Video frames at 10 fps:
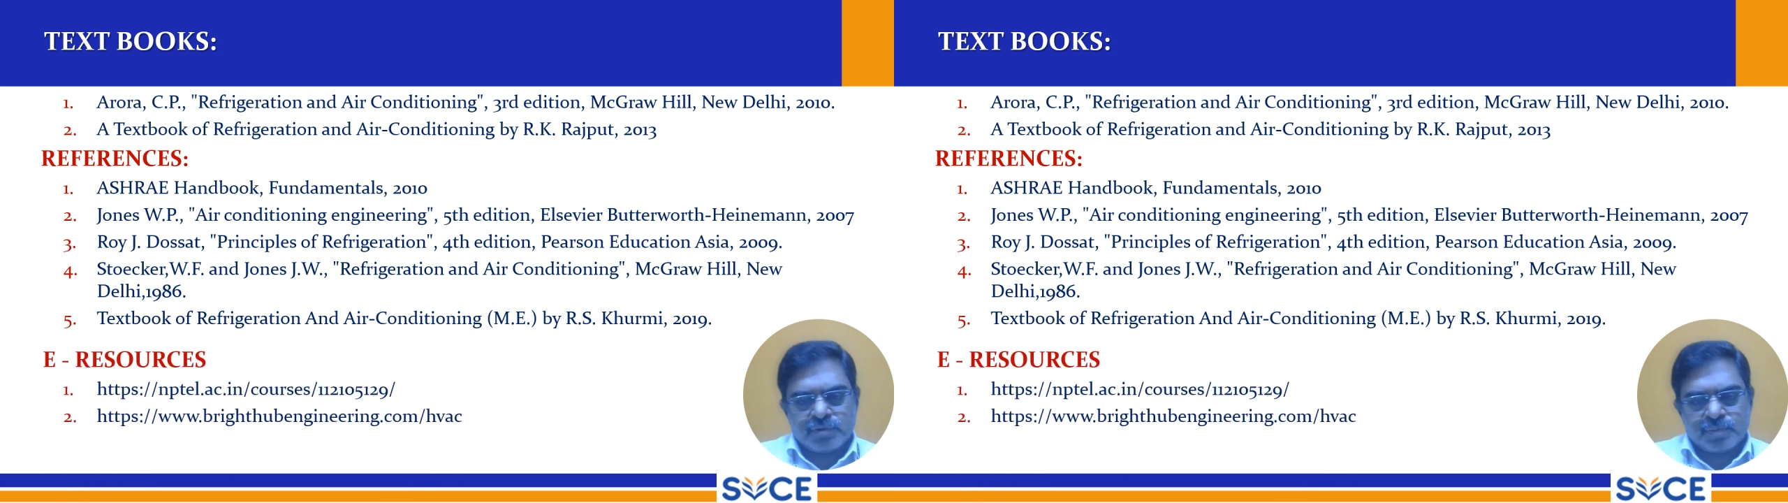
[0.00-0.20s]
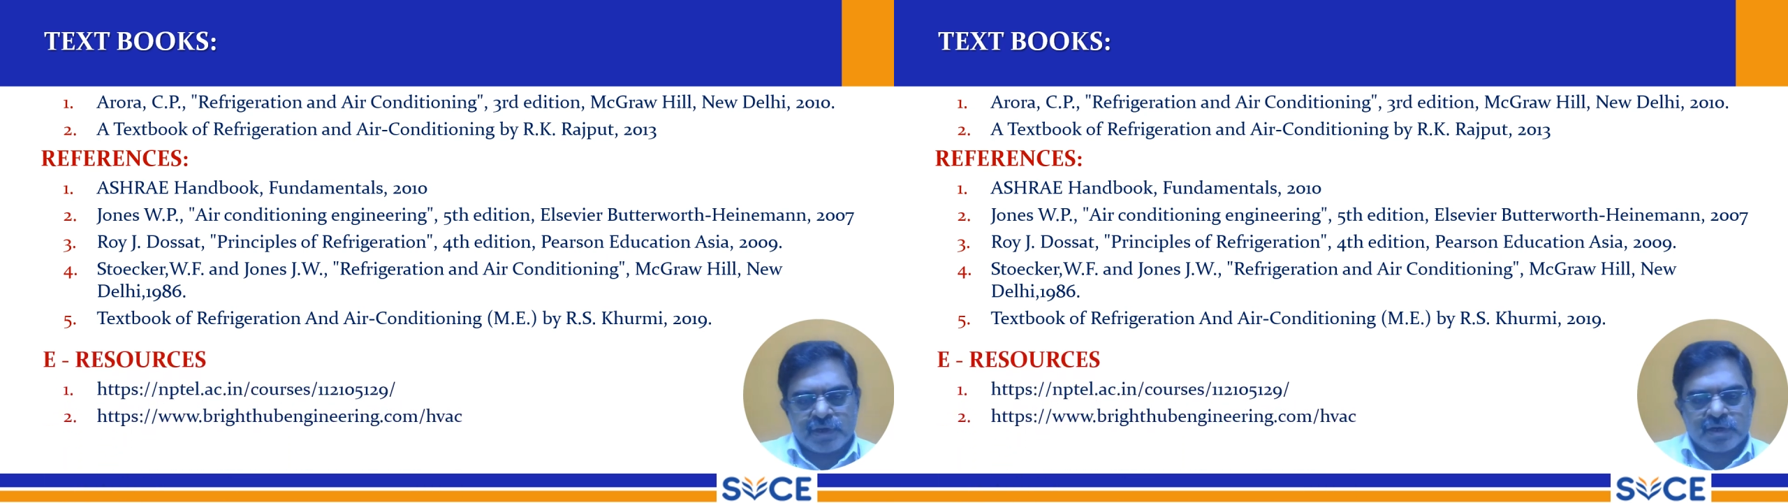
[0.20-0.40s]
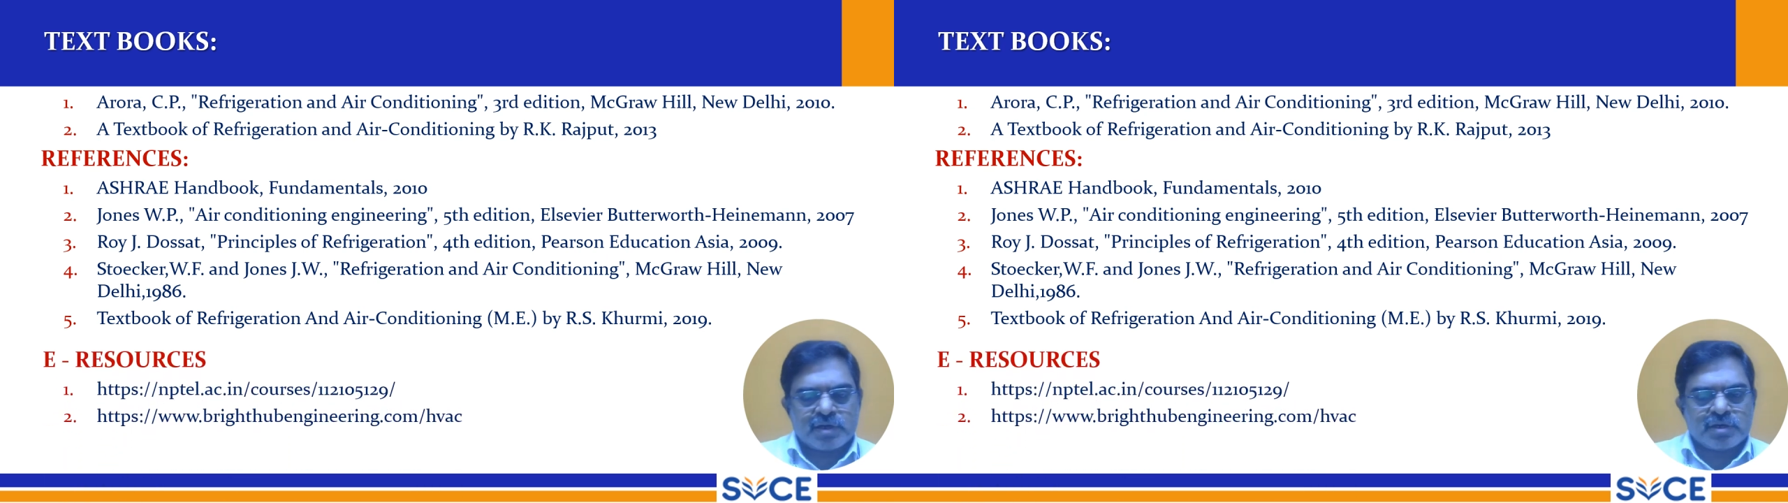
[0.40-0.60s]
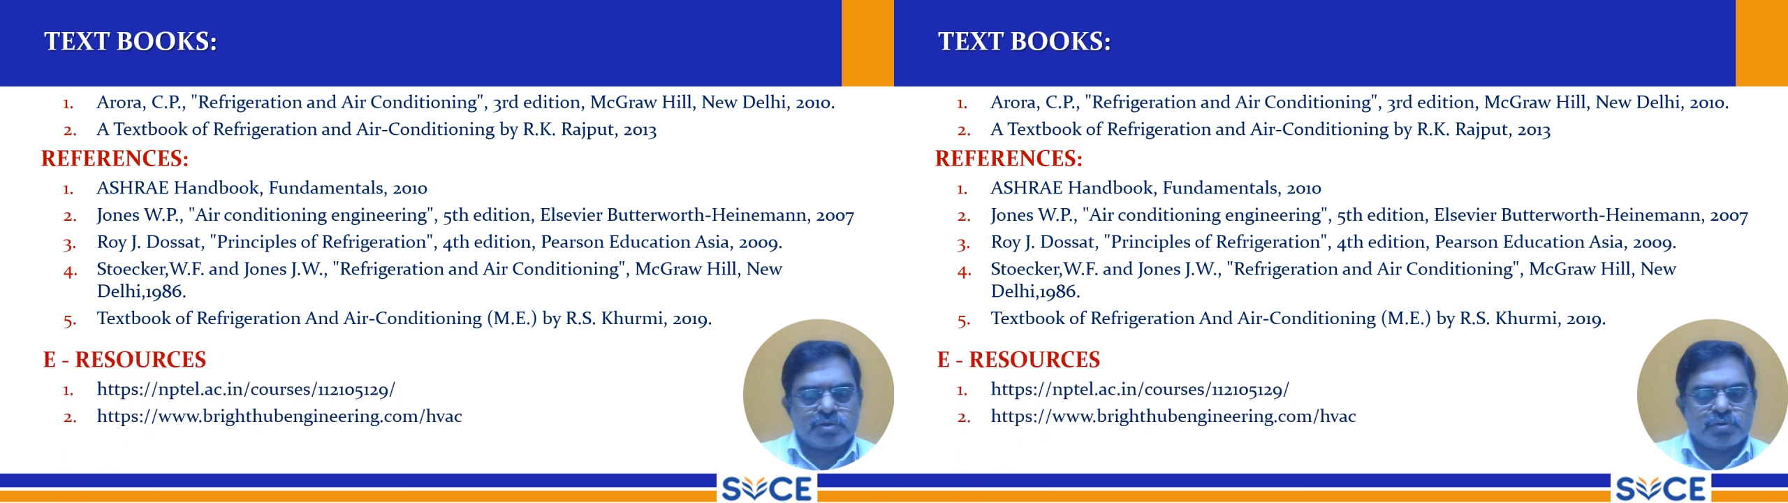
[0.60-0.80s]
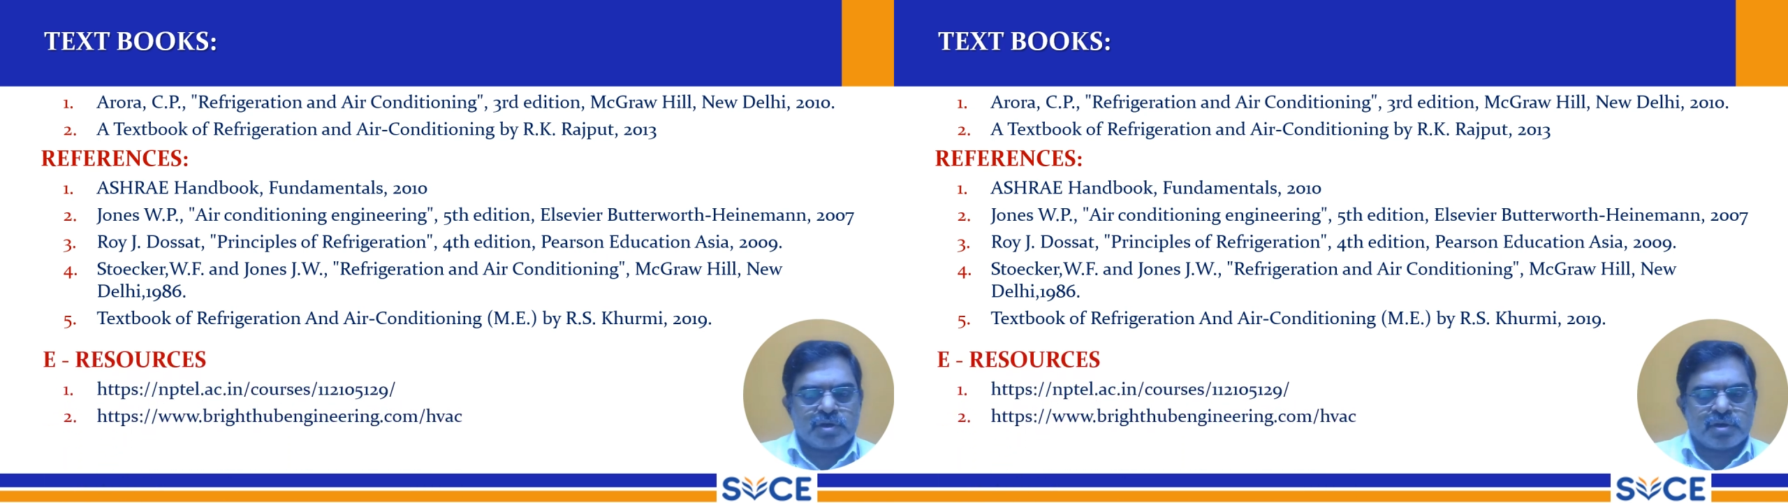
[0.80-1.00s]
Web content,
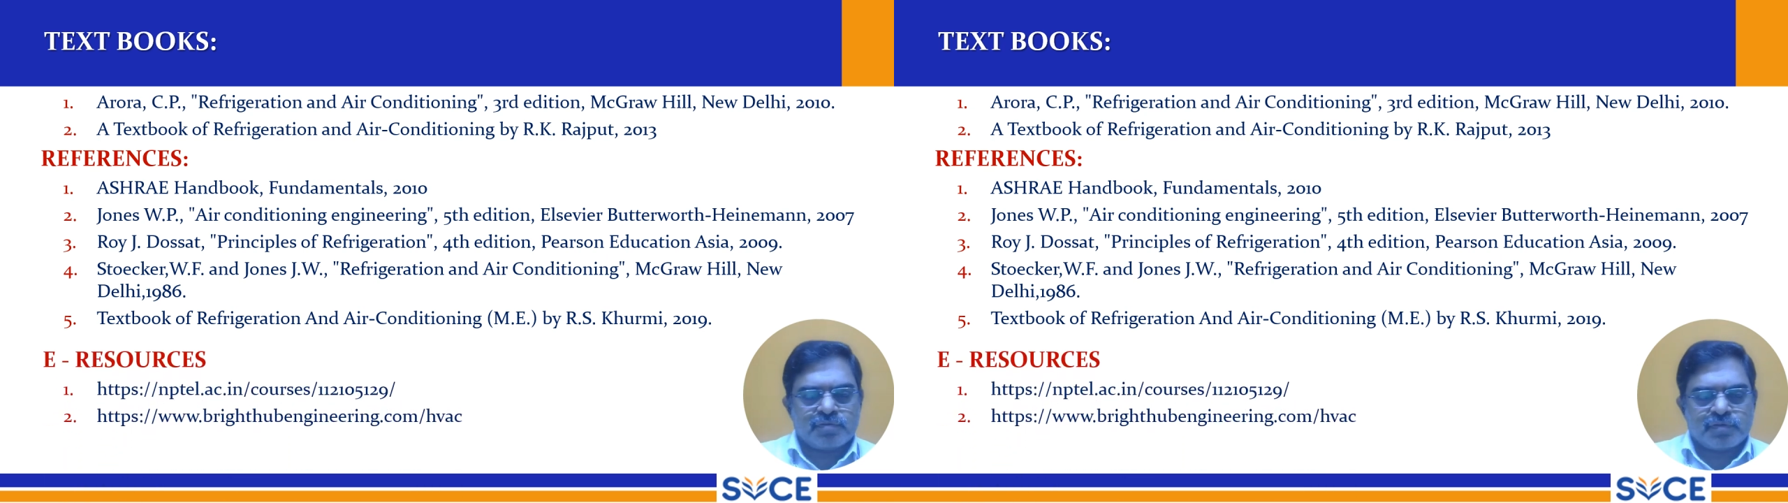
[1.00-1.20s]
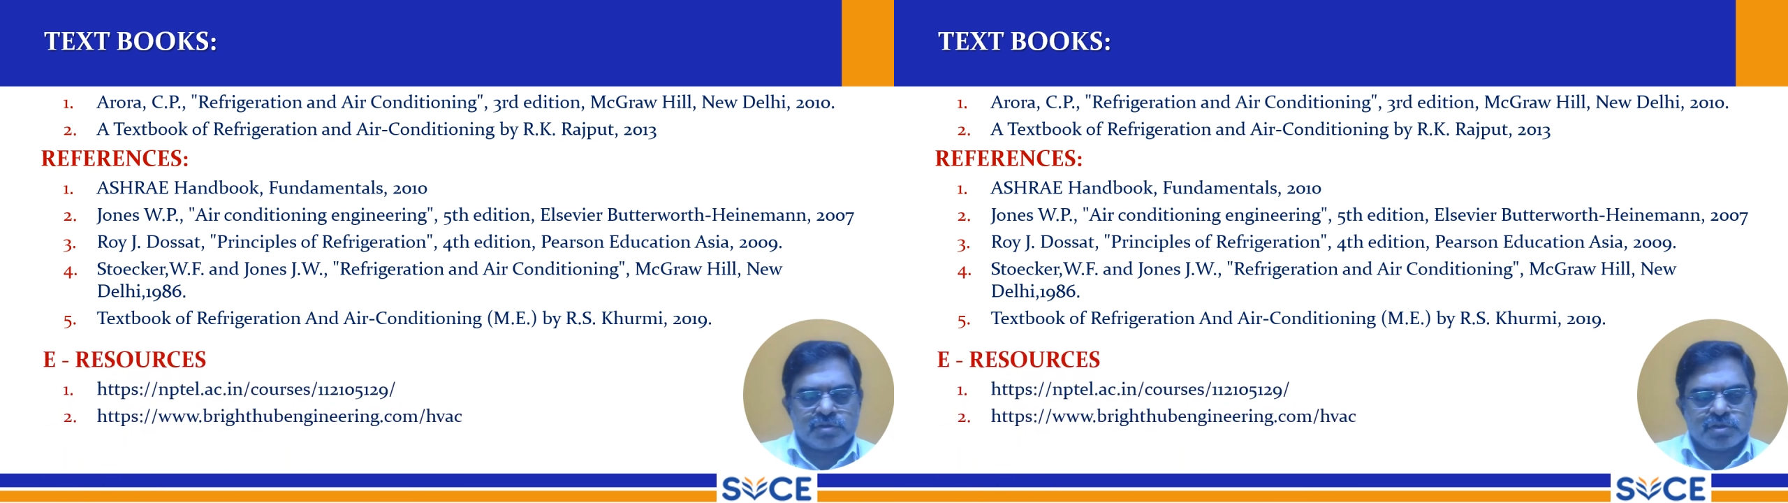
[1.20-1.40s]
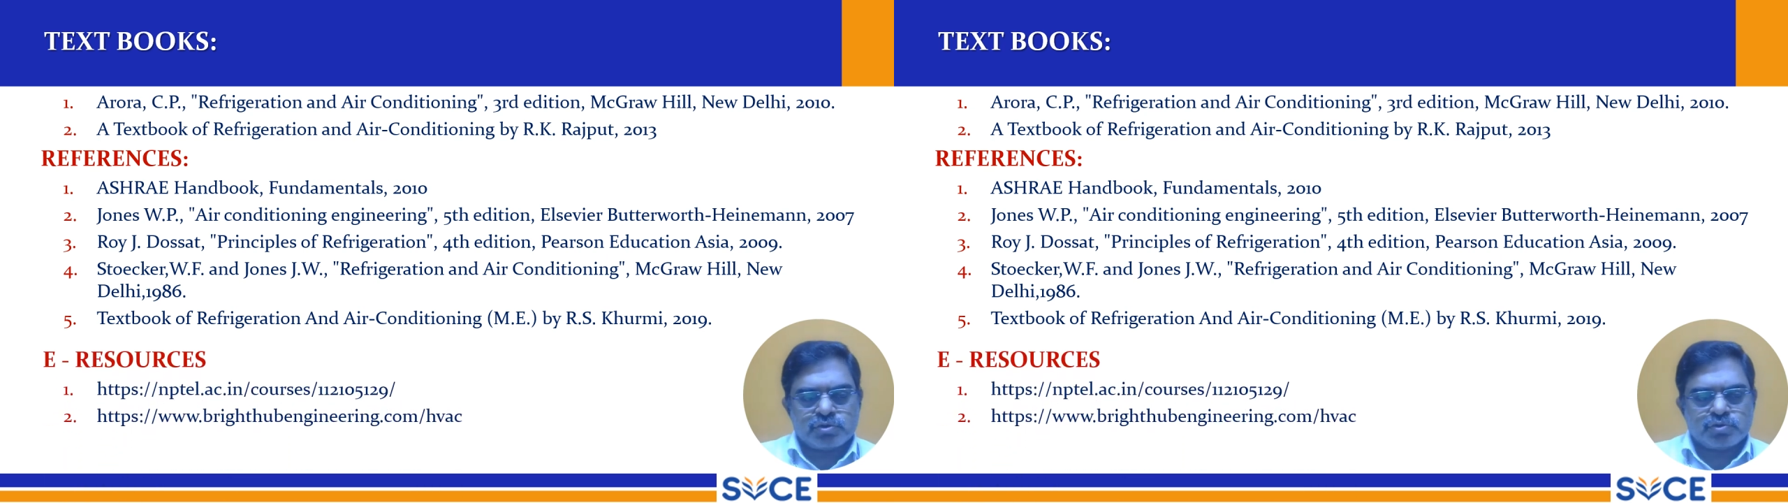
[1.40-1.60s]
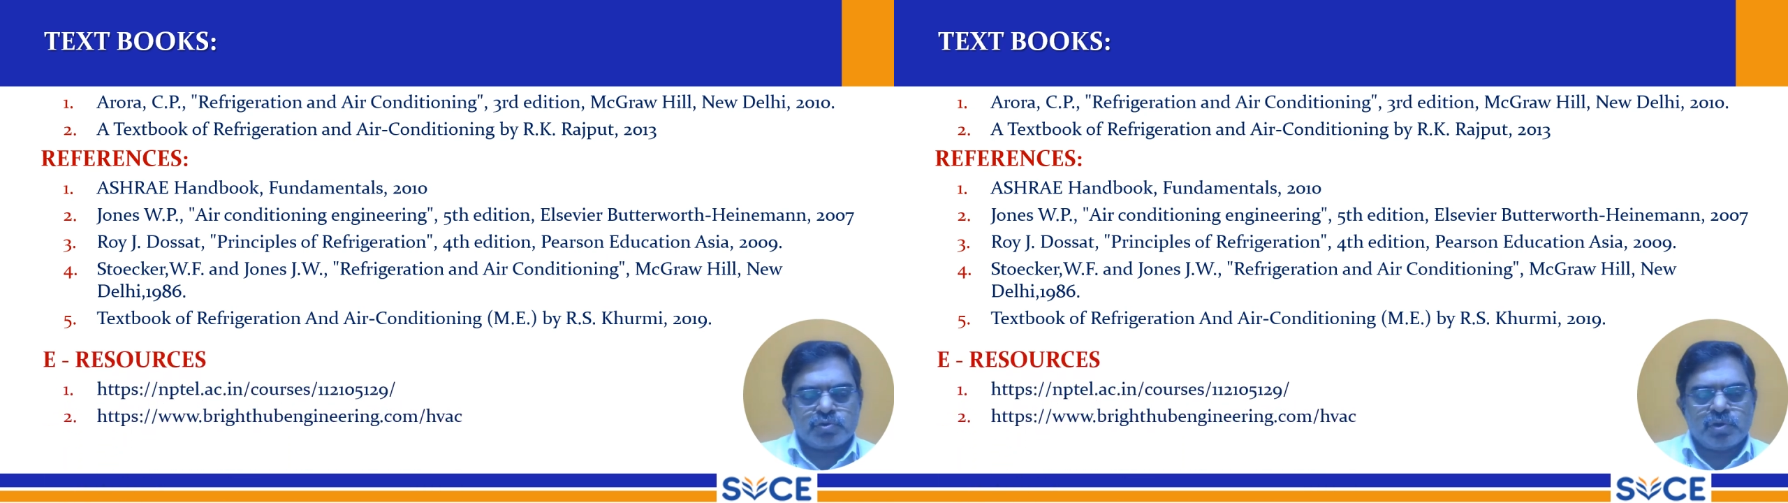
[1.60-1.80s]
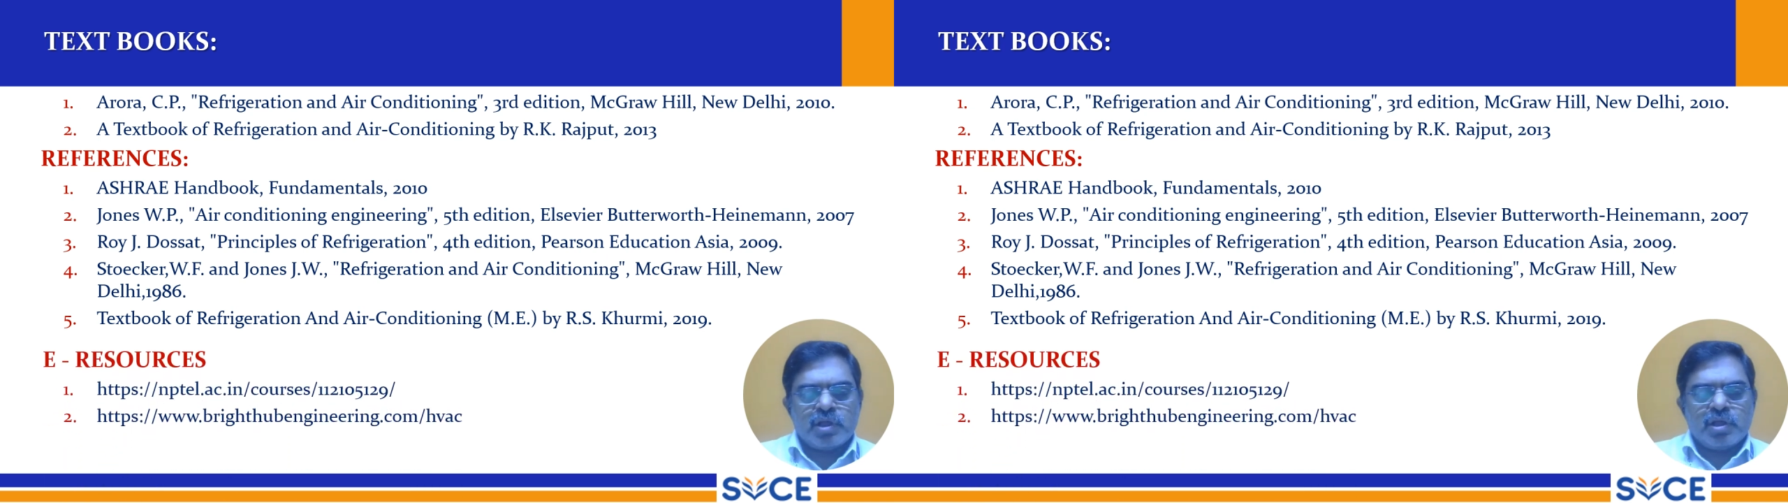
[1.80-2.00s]
you can refer these two